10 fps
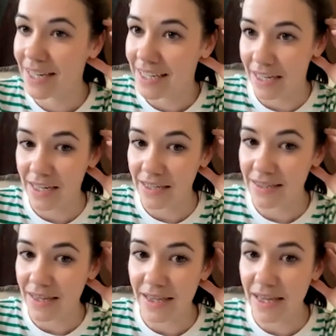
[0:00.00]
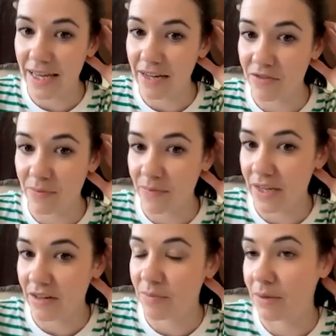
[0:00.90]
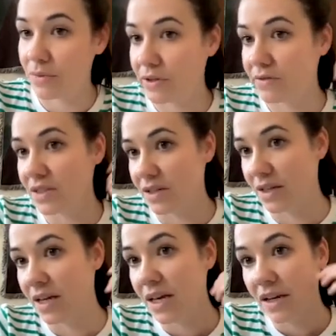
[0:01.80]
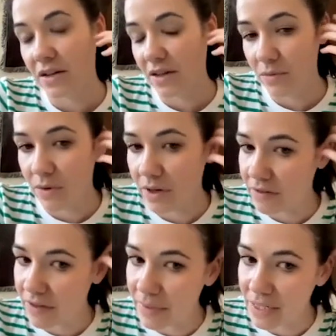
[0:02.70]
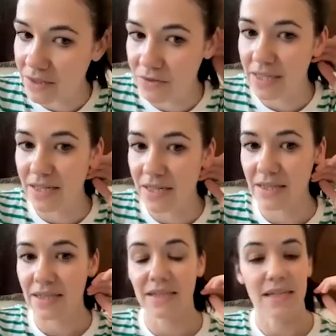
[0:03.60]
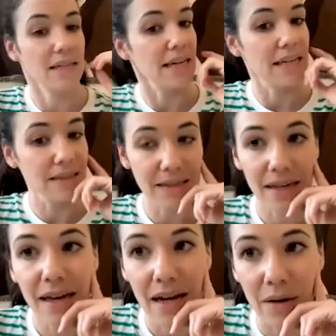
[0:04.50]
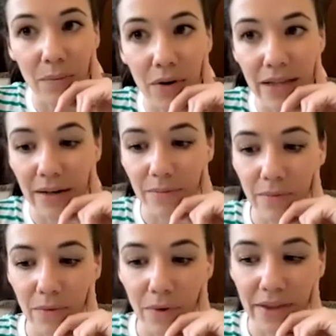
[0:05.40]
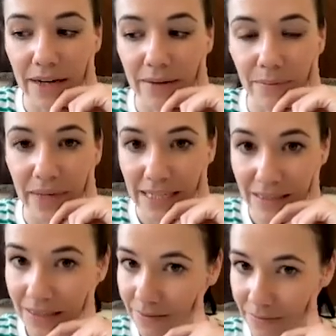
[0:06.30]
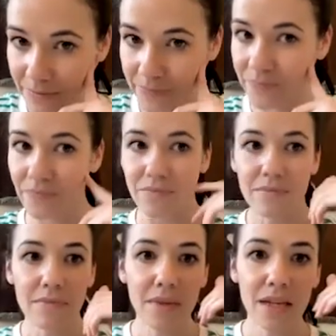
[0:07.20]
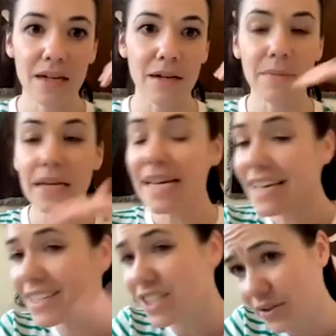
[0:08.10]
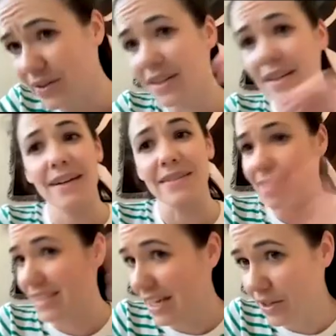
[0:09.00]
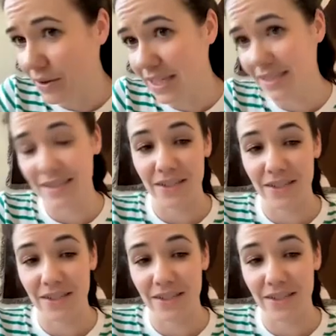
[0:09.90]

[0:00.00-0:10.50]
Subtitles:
years, that there have been moves to look at what a feminist right to the city is and what that means. So I'm going to take you on this